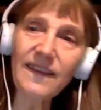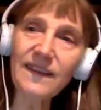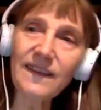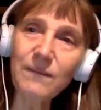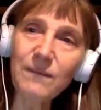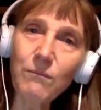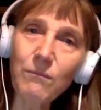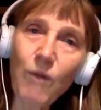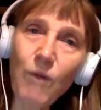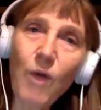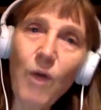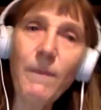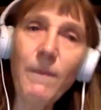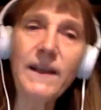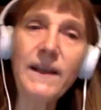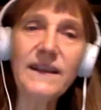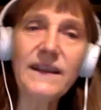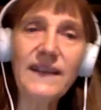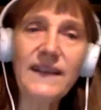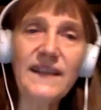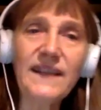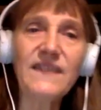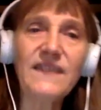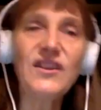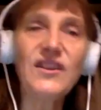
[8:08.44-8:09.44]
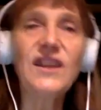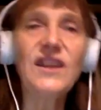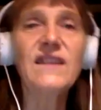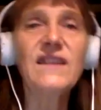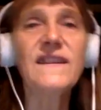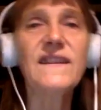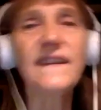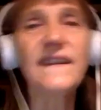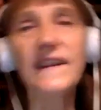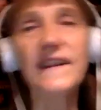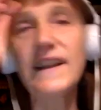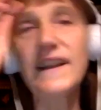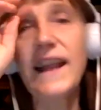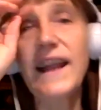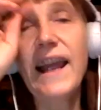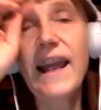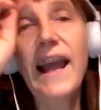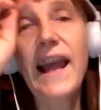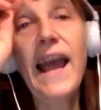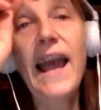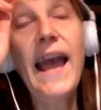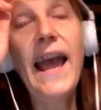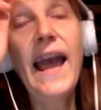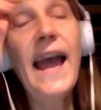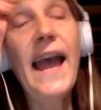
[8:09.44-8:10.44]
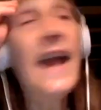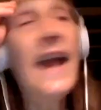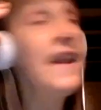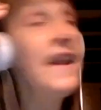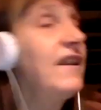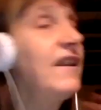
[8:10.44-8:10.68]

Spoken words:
moment that triggers it. And